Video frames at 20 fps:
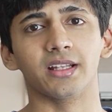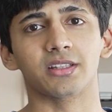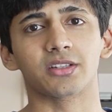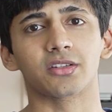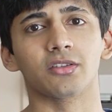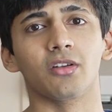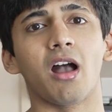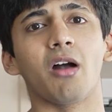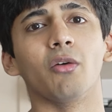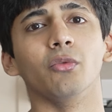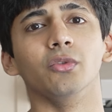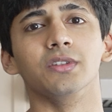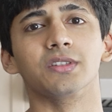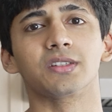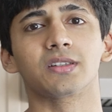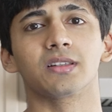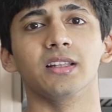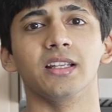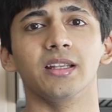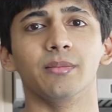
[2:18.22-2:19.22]
it so I wouldn't
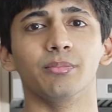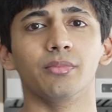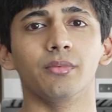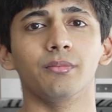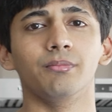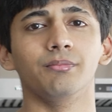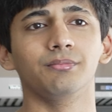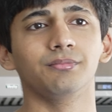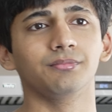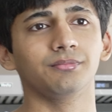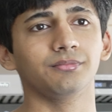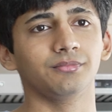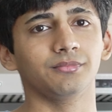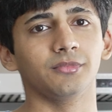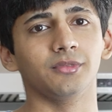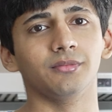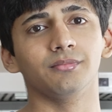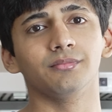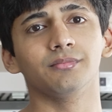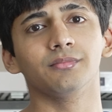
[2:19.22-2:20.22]
sleep
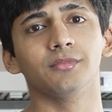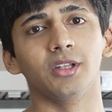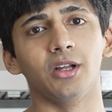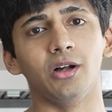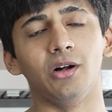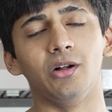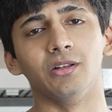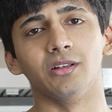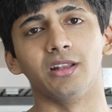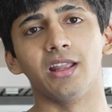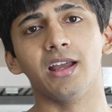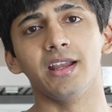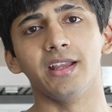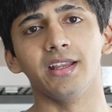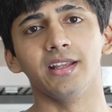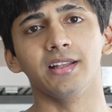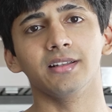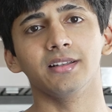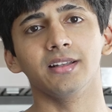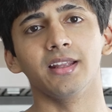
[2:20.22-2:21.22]
all
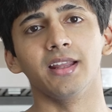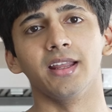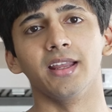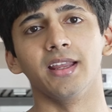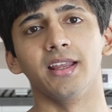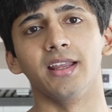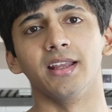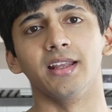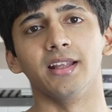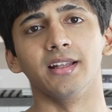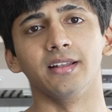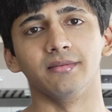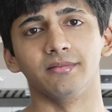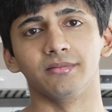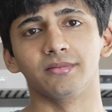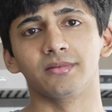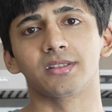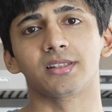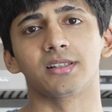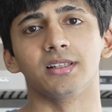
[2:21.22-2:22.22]
night and
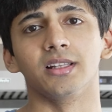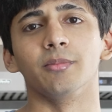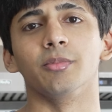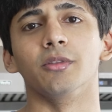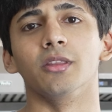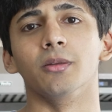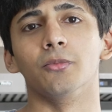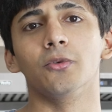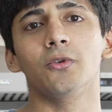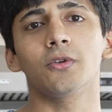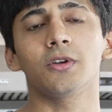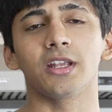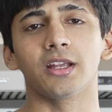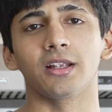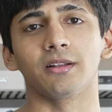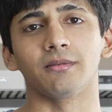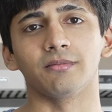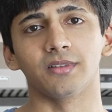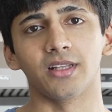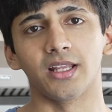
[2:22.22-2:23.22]
sleep in the
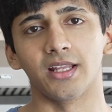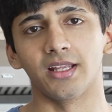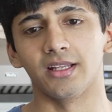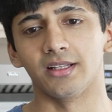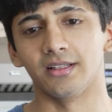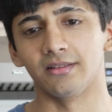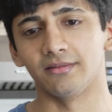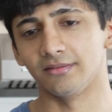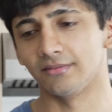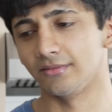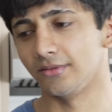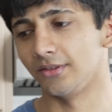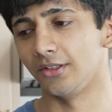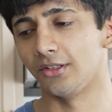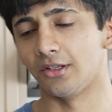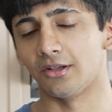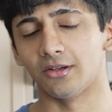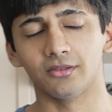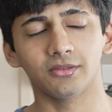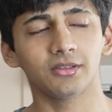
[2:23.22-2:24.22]
morning and
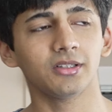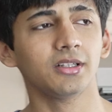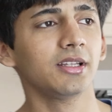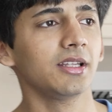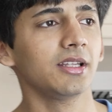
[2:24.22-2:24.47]
you know